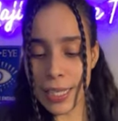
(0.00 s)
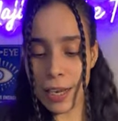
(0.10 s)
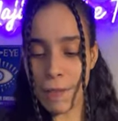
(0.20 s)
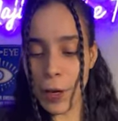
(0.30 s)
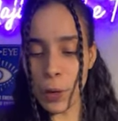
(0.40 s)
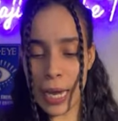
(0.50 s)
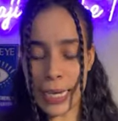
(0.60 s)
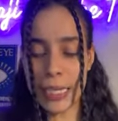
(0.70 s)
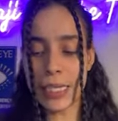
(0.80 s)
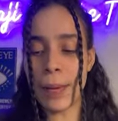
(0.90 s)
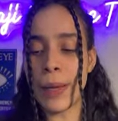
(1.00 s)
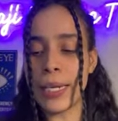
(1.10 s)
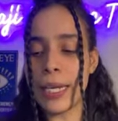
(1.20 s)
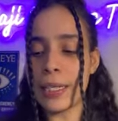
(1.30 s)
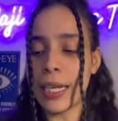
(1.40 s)
They feel like
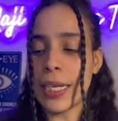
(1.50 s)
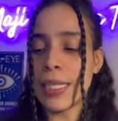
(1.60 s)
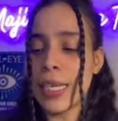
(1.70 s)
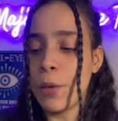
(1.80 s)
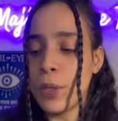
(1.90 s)
intimidated, like I said,